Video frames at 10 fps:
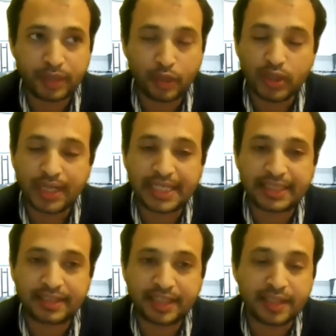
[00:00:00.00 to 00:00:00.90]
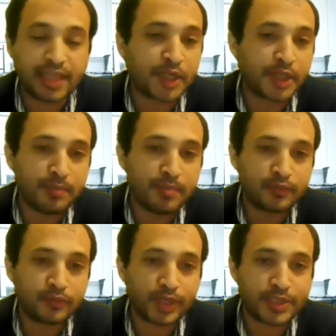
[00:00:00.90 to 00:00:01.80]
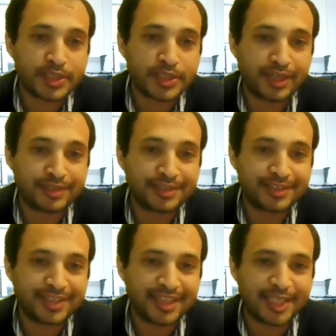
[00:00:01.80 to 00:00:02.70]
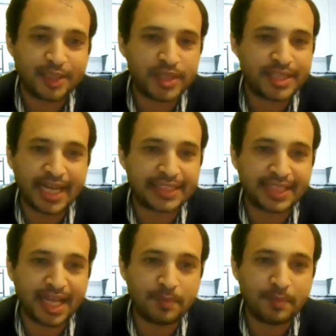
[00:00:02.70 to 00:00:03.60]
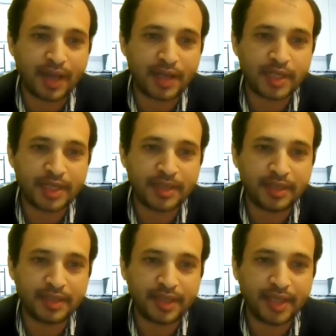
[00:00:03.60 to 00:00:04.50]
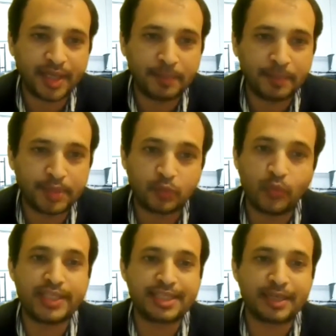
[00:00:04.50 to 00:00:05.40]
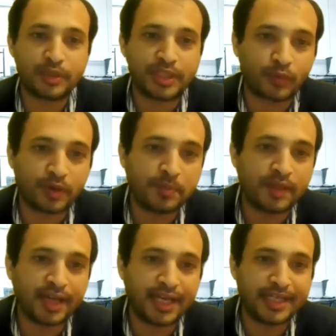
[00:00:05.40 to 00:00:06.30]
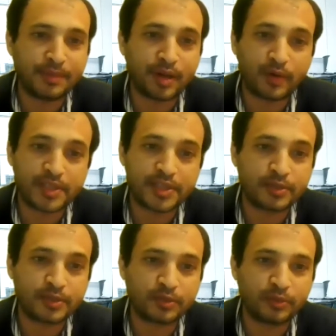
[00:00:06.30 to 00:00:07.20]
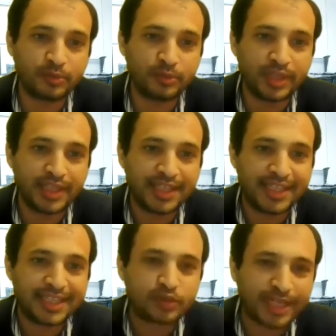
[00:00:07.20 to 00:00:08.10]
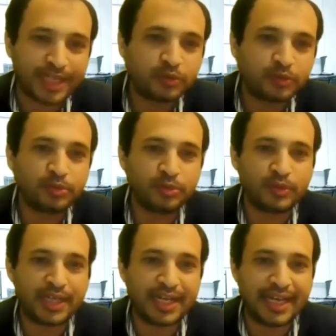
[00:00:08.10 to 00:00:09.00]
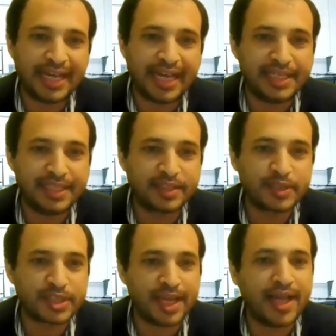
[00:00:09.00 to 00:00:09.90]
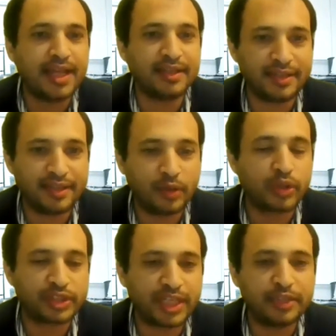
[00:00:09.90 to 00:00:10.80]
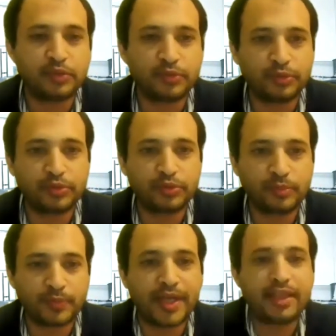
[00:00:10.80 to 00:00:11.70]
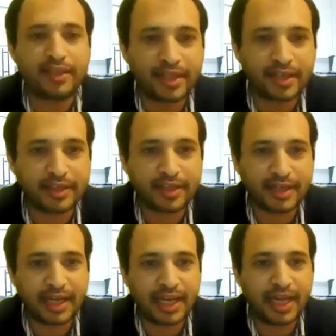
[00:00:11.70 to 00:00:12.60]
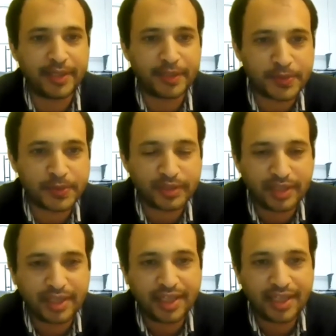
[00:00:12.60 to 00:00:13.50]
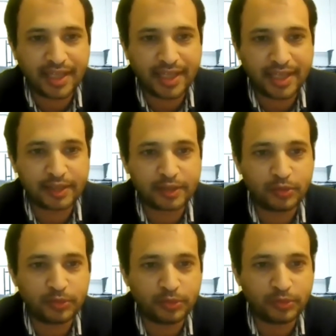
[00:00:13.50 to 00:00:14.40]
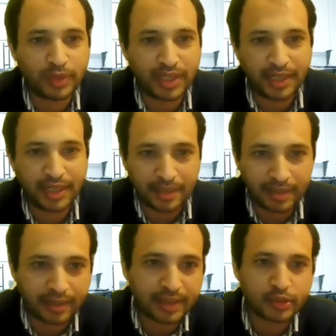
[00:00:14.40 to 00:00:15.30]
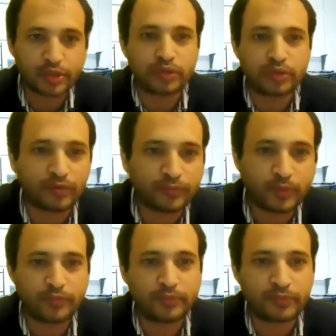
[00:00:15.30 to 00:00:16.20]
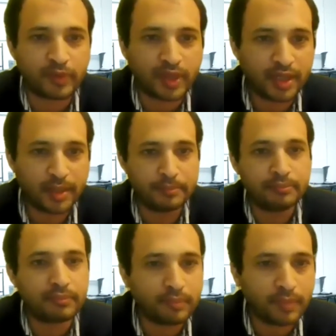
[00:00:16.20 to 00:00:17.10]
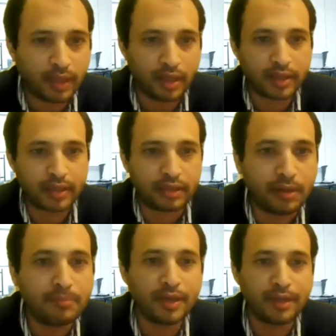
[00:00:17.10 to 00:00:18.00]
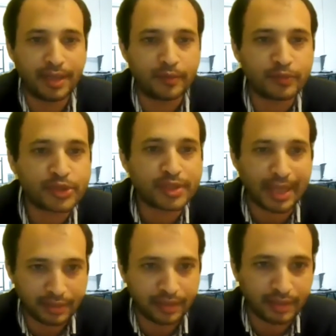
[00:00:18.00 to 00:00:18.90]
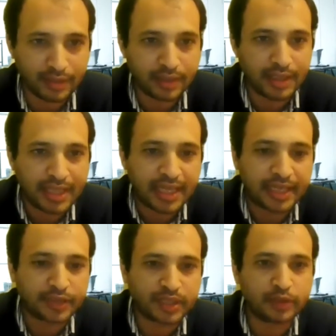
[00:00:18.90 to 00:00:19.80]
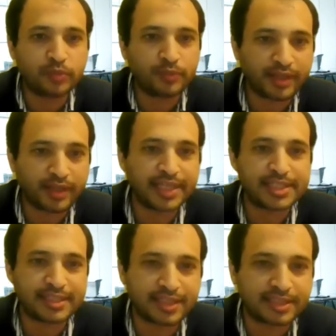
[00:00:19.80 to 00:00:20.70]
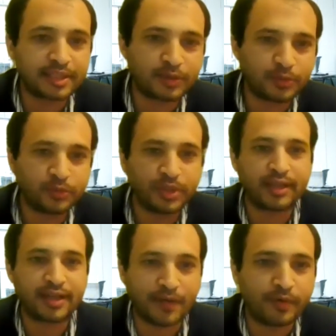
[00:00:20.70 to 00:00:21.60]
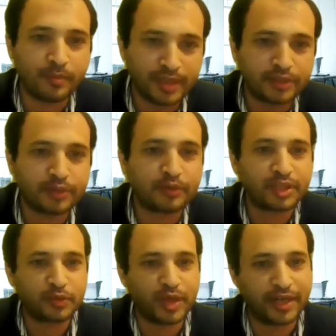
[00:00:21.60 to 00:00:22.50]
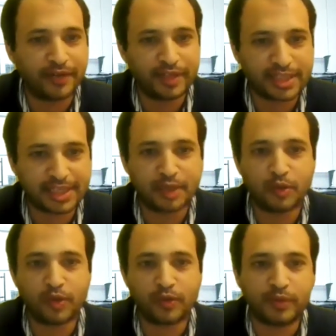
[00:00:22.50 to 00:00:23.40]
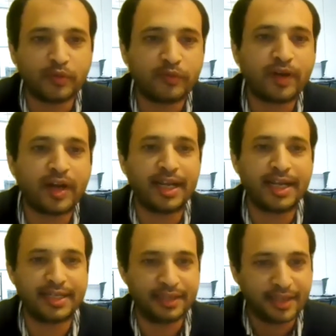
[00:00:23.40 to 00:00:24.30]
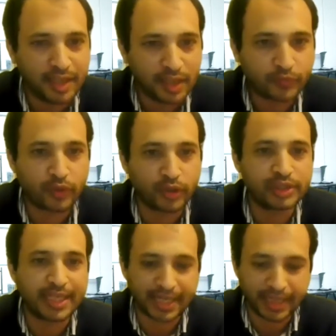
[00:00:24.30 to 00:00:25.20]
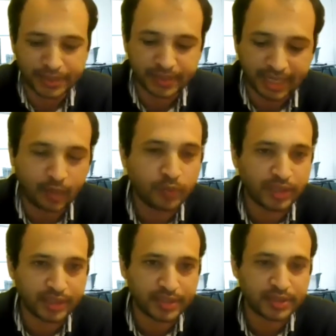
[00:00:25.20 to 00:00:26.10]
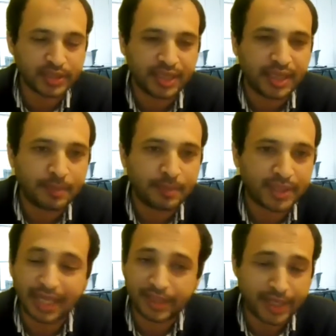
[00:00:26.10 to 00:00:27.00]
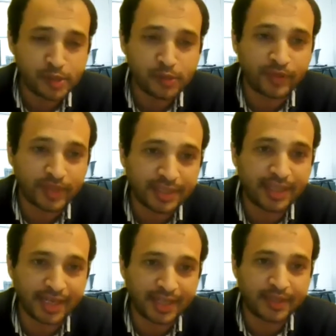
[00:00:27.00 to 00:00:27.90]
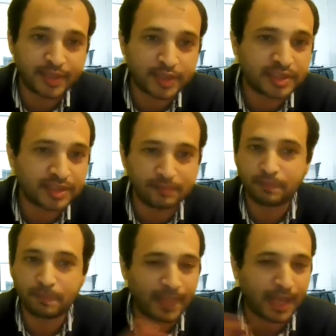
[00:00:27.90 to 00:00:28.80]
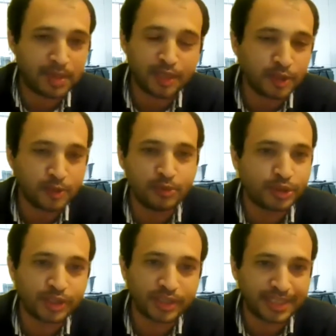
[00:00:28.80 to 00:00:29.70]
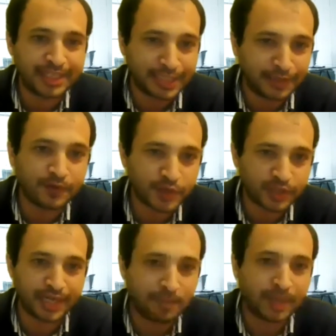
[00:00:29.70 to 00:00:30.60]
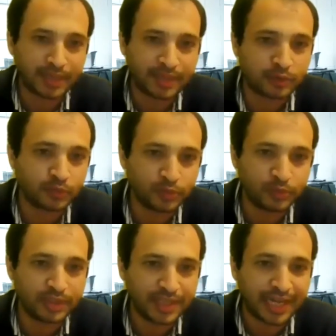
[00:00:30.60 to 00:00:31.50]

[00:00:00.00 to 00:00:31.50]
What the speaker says: look at the Riyadh agreement, for instance, it was an attempt actually between Saudi Arabia and Emirates to try to understand or try to bring their alliance to a sort of common understanding, and try to bring the STC to the government in order to have this kind of unified front against the Houthis. But at the end of the day, there is a, I mean, huge division among the two